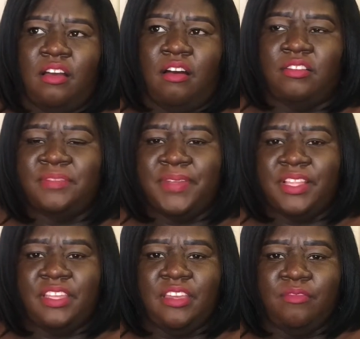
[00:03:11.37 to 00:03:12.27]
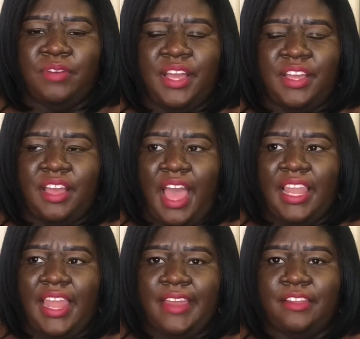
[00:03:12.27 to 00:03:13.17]
ultimately what i
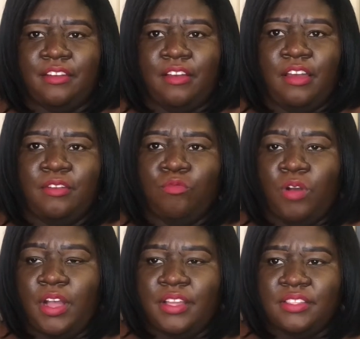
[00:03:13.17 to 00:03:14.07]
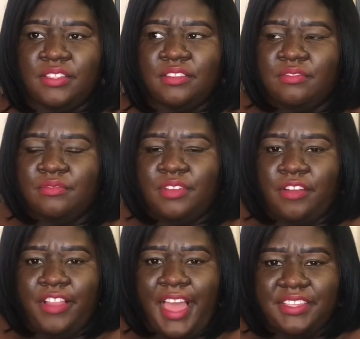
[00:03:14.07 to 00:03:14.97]
landed on was a
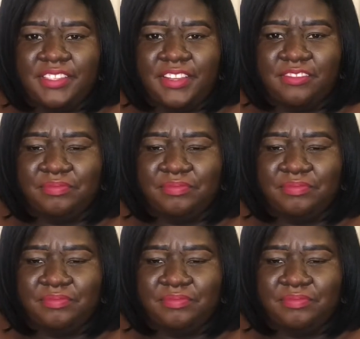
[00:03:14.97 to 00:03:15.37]
relaxer